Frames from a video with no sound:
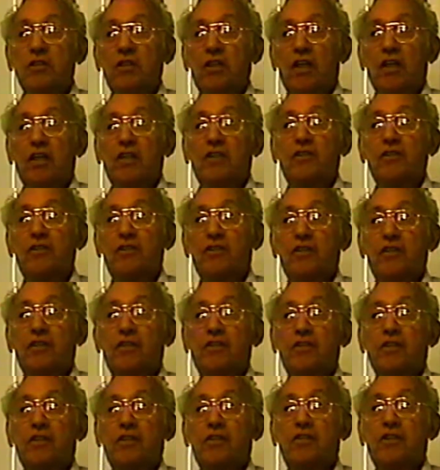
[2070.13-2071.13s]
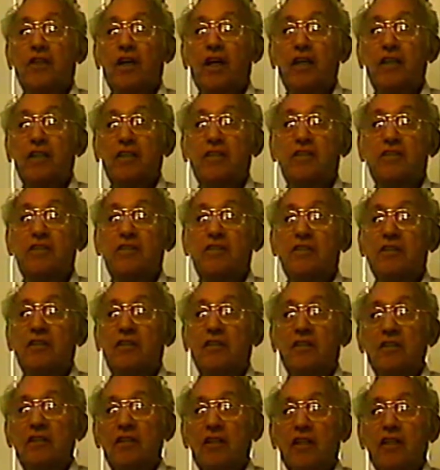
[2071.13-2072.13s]
and they tie it,
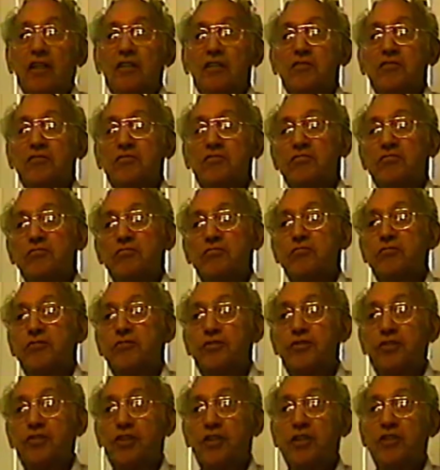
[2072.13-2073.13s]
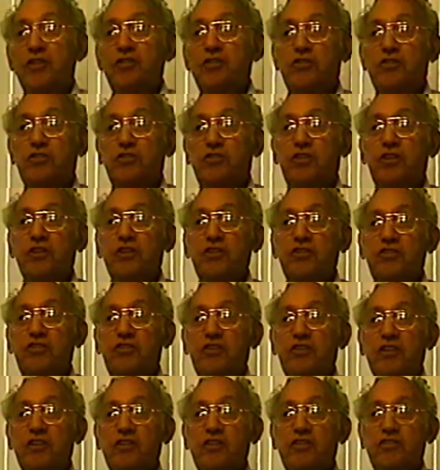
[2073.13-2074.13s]
and three
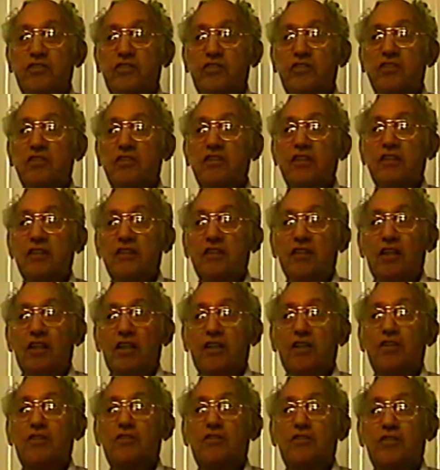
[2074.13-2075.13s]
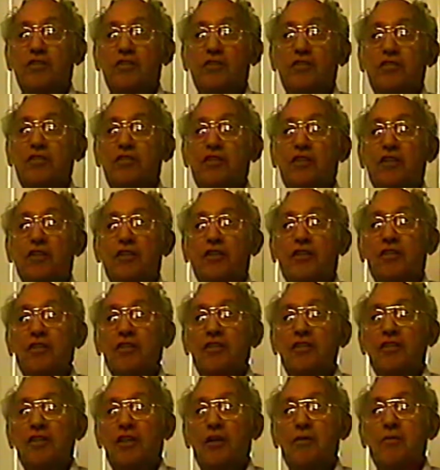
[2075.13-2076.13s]
strings, and
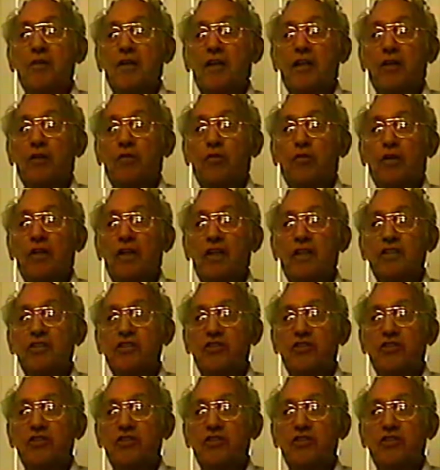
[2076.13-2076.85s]
they make a huarache.